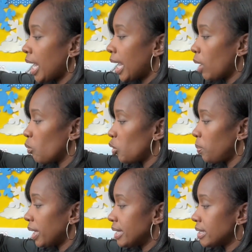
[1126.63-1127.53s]
And we'll
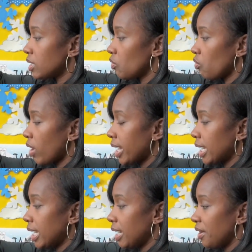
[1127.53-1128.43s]
place it right
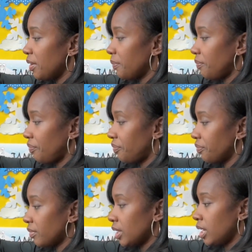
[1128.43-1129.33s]
here.
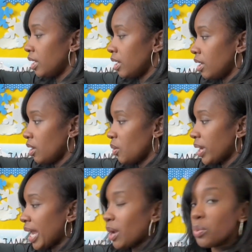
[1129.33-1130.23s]

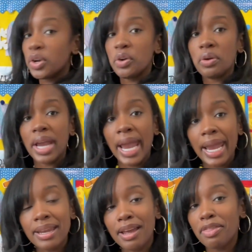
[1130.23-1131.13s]
Okay, we're
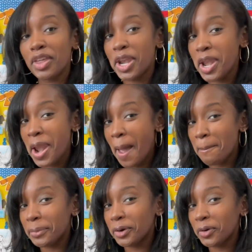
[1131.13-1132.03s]
creating the
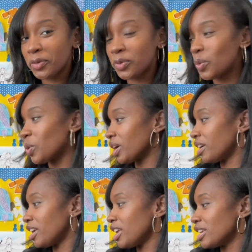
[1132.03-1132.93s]
number four.
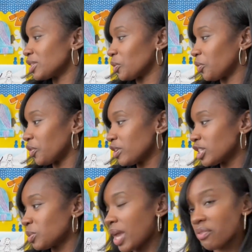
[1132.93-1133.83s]
So
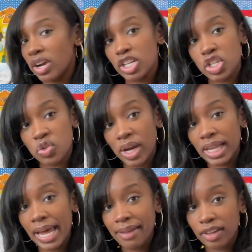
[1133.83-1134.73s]
first we have our straight
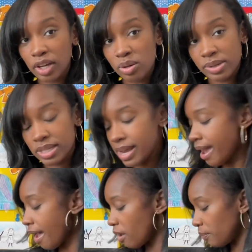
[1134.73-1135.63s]
line that goes
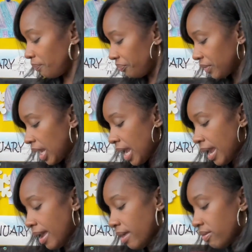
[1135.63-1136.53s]
down
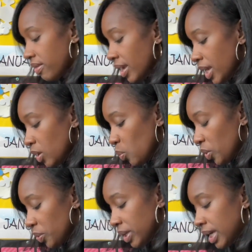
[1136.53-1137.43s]
and then
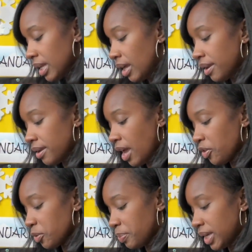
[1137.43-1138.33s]
we'll need
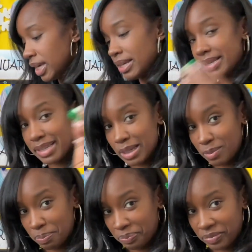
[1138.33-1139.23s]
another piece
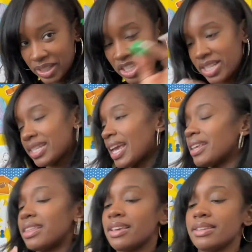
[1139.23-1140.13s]
just
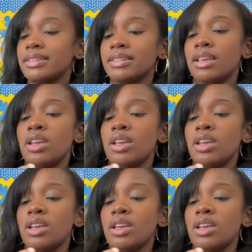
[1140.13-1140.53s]
like this.